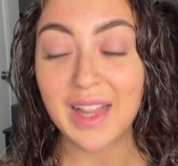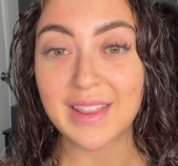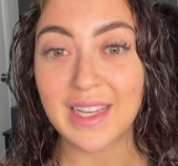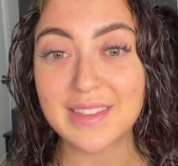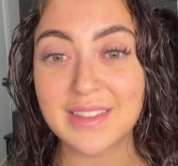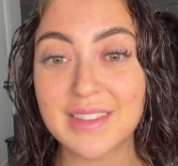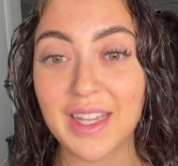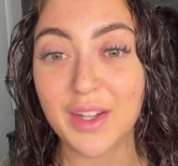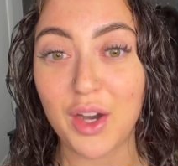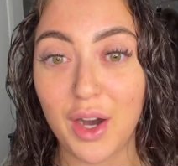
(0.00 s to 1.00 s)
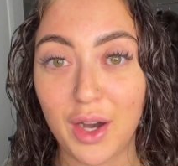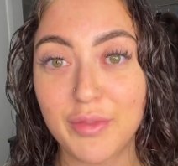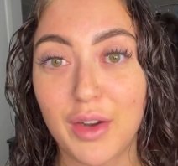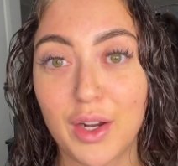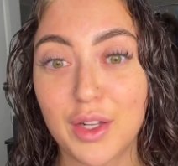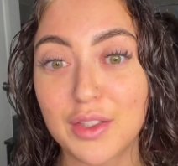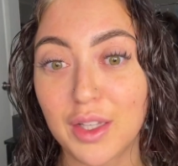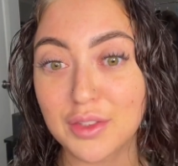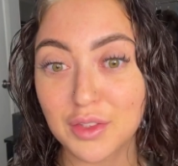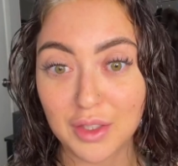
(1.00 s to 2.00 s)
Let's take off our
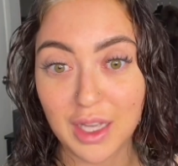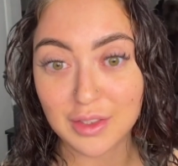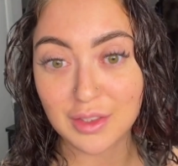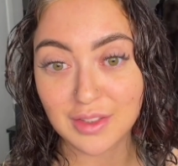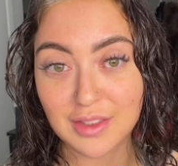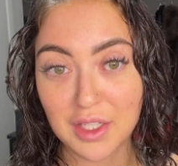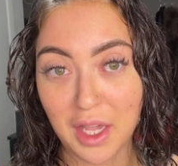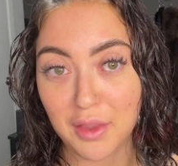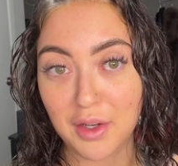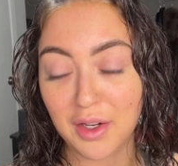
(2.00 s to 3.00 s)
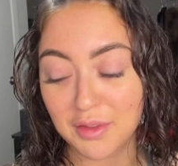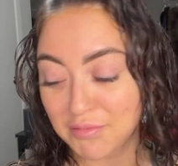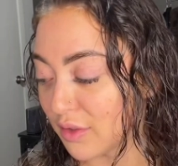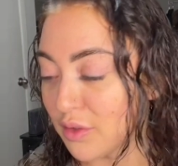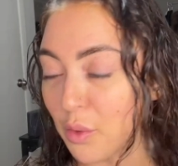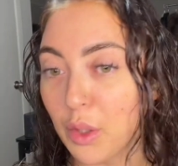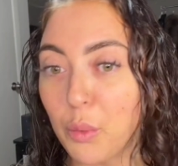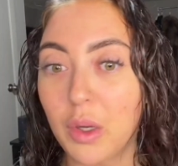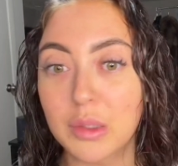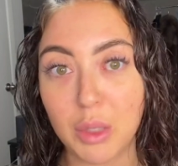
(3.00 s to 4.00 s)
cluster lashes together. There is only
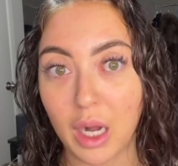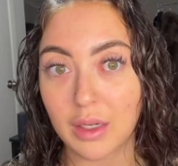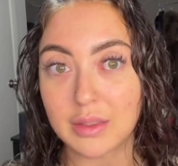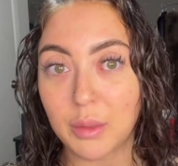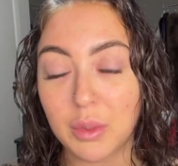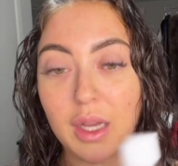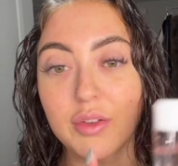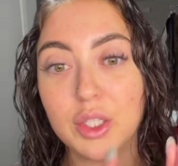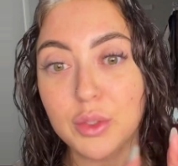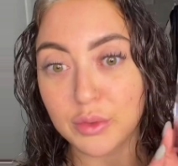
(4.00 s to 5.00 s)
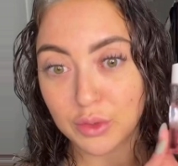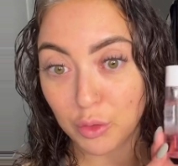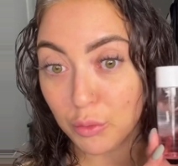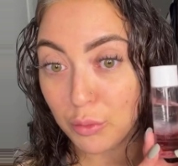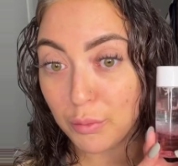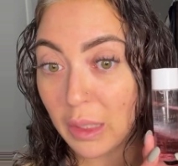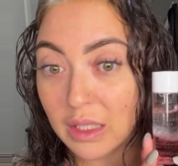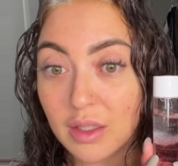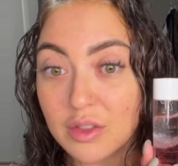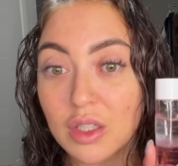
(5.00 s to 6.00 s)
one product I will ever use to remove my
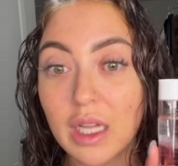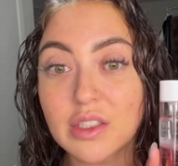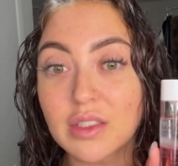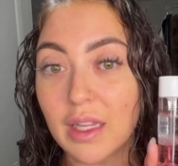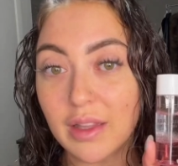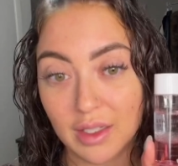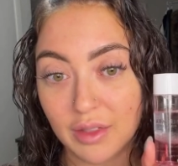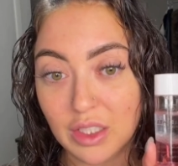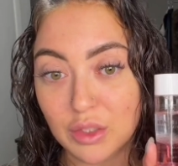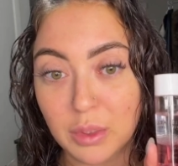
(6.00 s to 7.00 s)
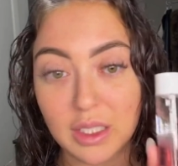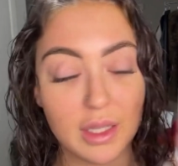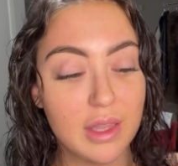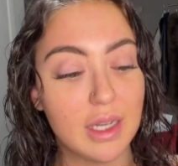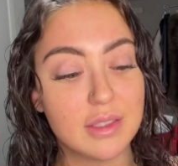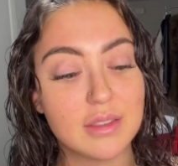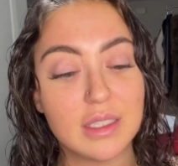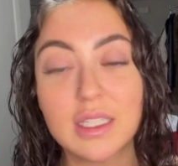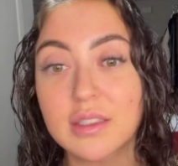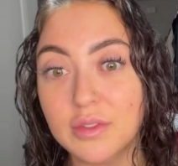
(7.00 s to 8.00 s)
cluster lashes at the end of each week, and that is the
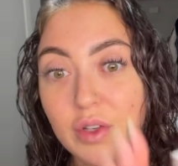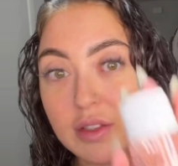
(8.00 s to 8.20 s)
Kiss